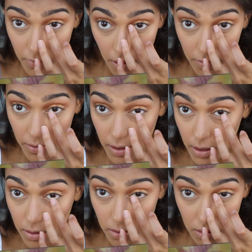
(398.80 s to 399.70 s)
on the
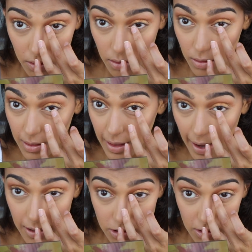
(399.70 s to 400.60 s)
inner
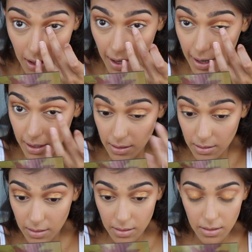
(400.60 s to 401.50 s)
lash line
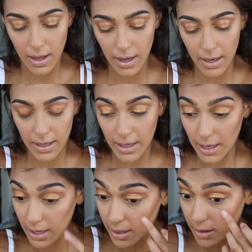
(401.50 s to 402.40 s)
and
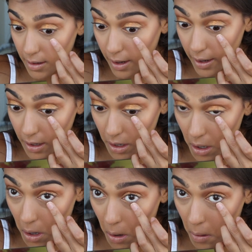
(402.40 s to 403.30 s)

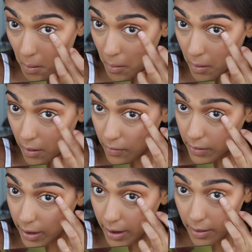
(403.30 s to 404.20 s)
Ignited on
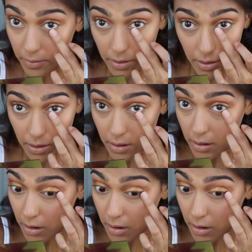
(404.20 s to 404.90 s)
the outer.